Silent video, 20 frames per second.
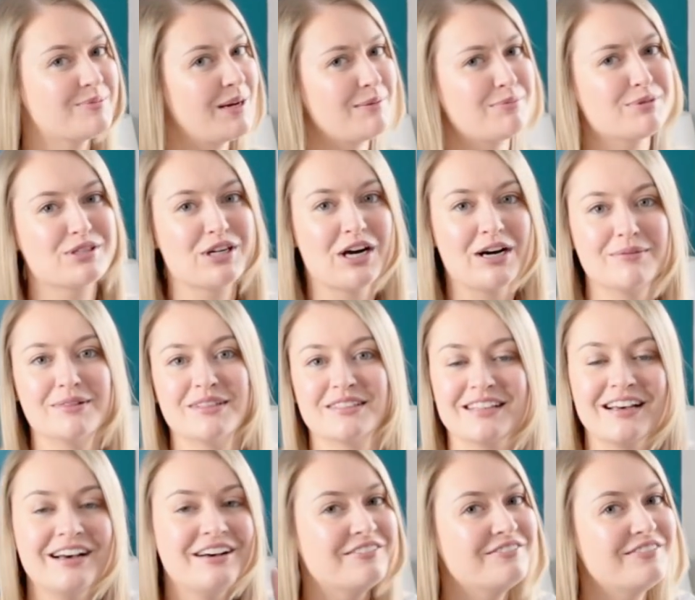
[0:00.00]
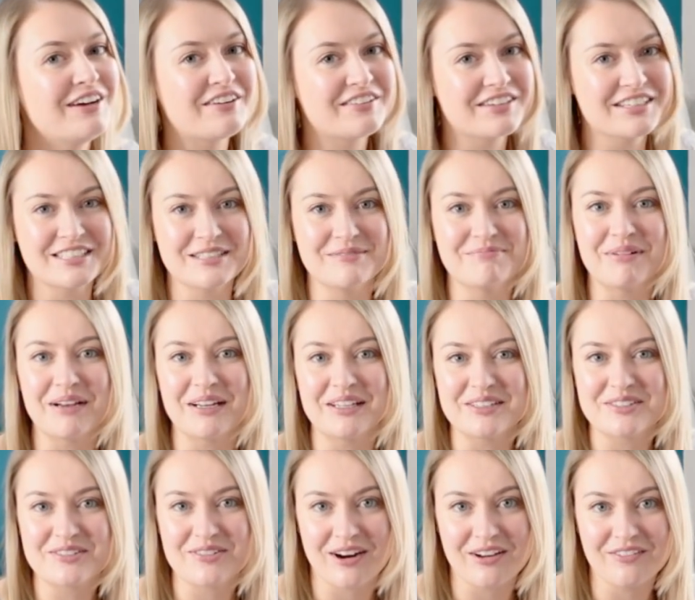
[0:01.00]
my pajamas, very simple
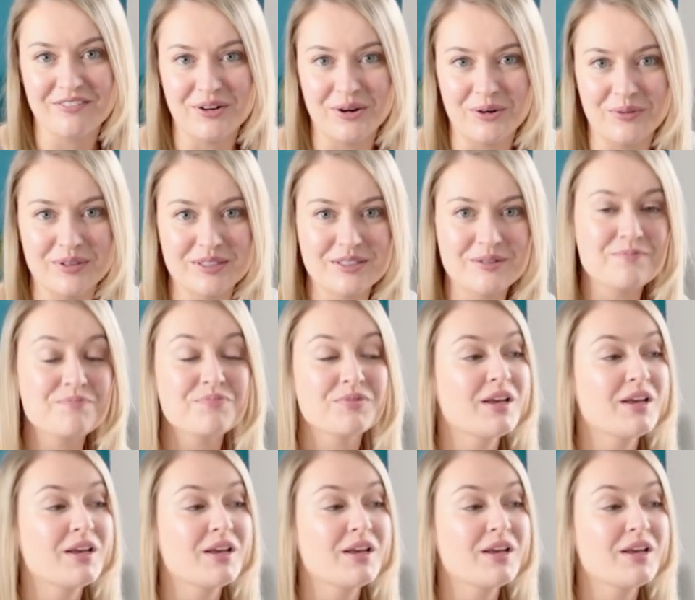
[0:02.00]
and straightforward.